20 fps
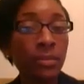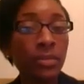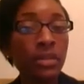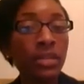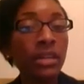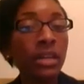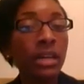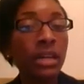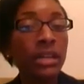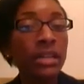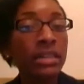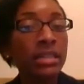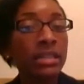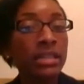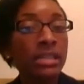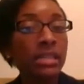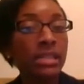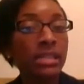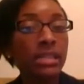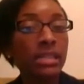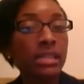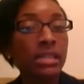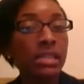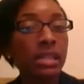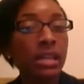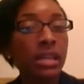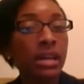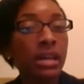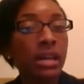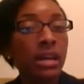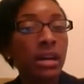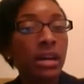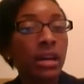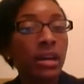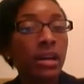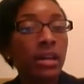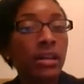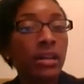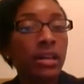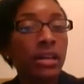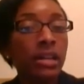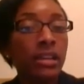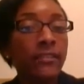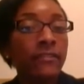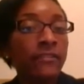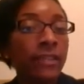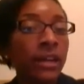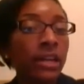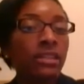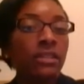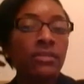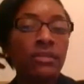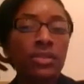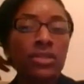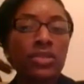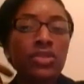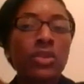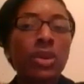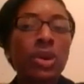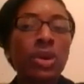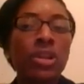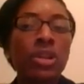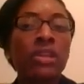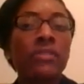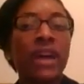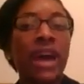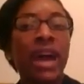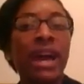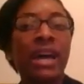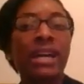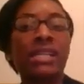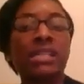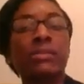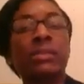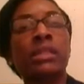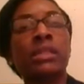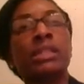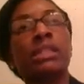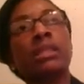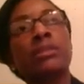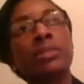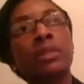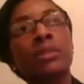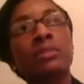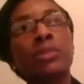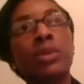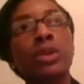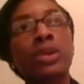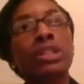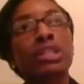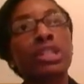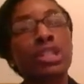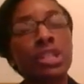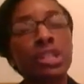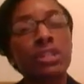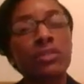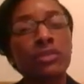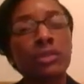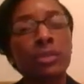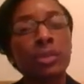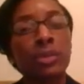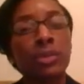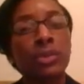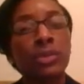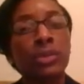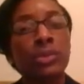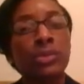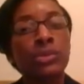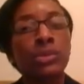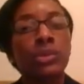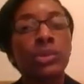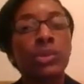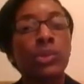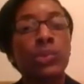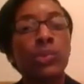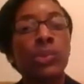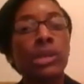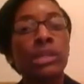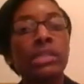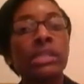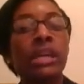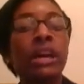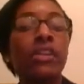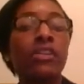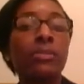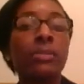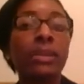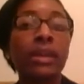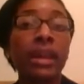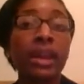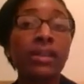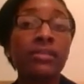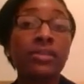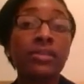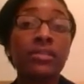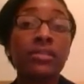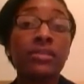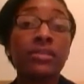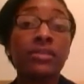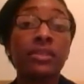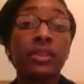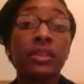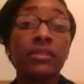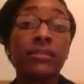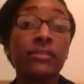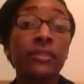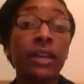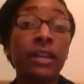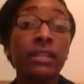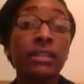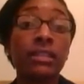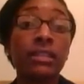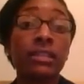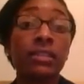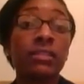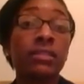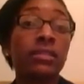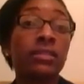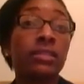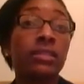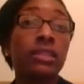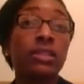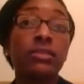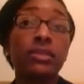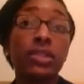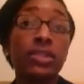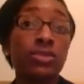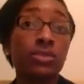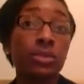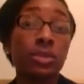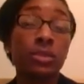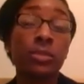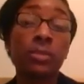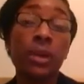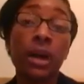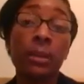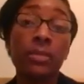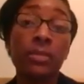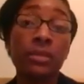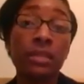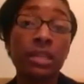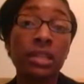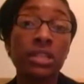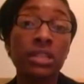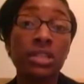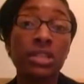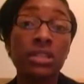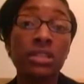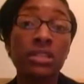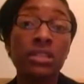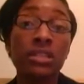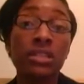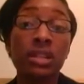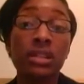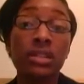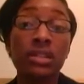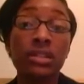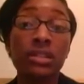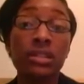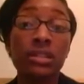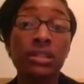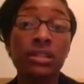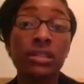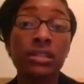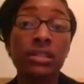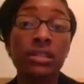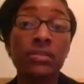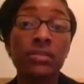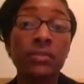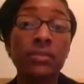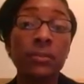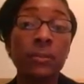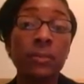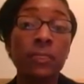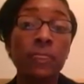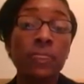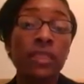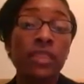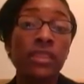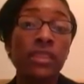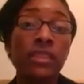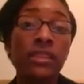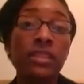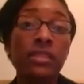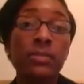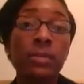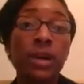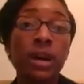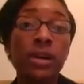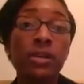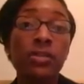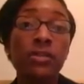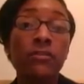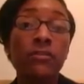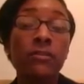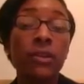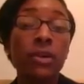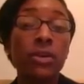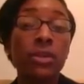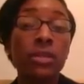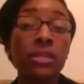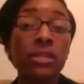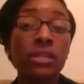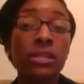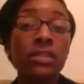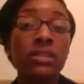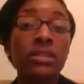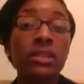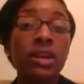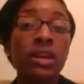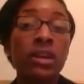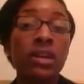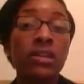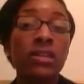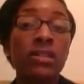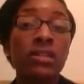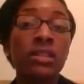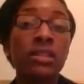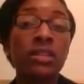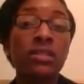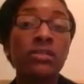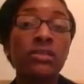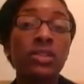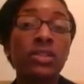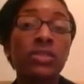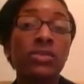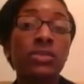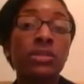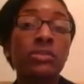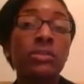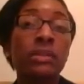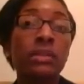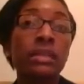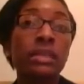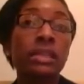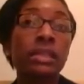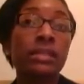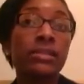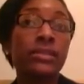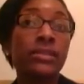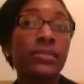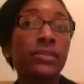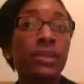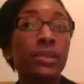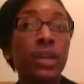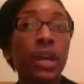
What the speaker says: because effective control of asthma can be more achievable once health behaviors of the affected individual or population is understood. This model focuses on individuals' beliefs